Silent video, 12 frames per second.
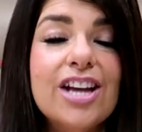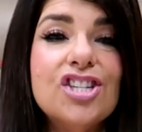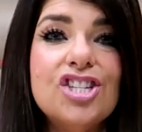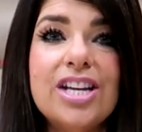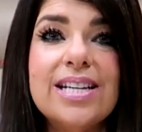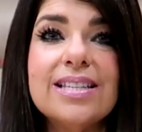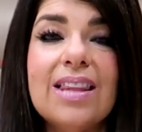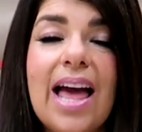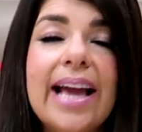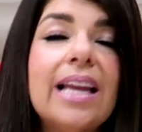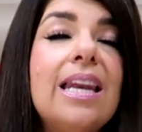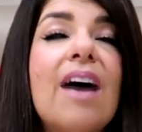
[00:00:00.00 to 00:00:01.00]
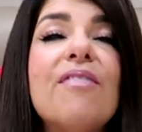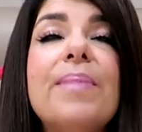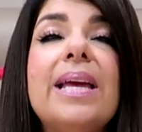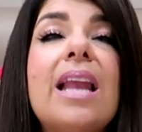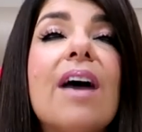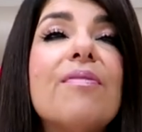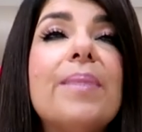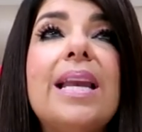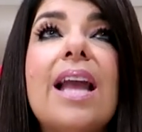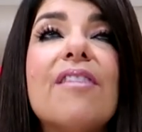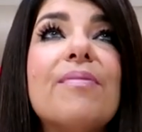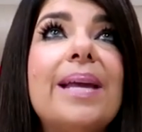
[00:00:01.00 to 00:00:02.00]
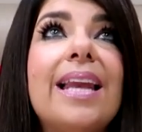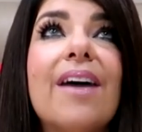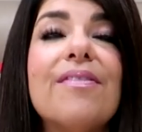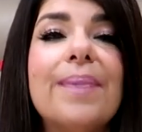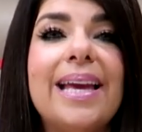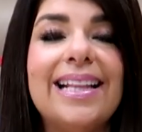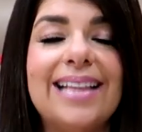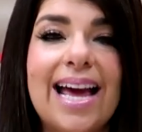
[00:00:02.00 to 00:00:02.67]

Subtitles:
She's like, love me, love me, love me, love me.